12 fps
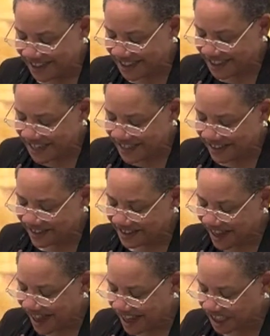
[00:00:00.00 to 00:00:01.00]
to see their
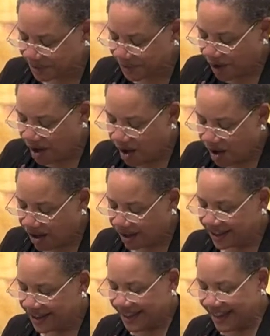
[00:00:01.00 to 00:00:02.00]
Taj
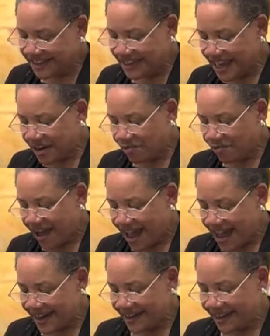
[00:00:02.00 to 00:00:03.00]
Mahal and take a
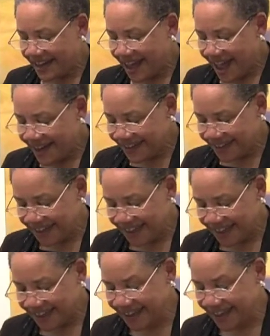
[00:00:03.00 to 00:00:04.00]
ride in a
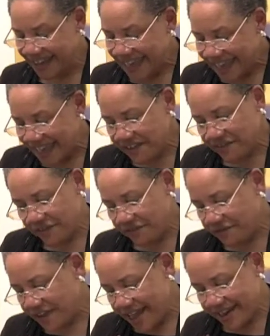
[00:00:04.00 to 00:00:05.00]
gondola. Even
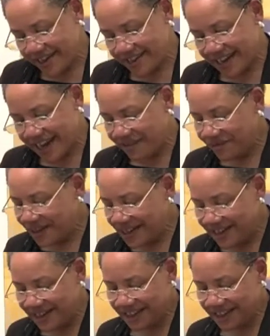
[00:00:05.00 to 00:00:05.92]
Venice, I read